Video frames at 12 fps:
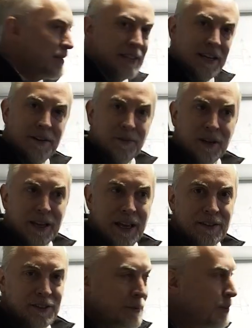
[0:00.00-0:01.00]
see if we can
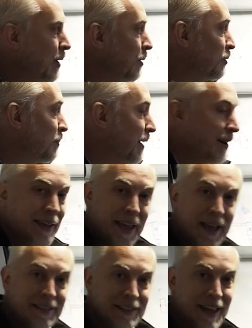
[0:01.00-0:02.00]
get some wheel spin, I
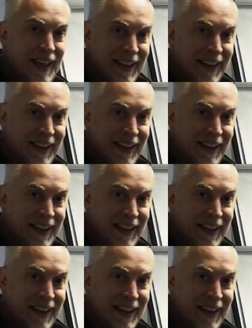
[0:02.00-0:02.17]
guess.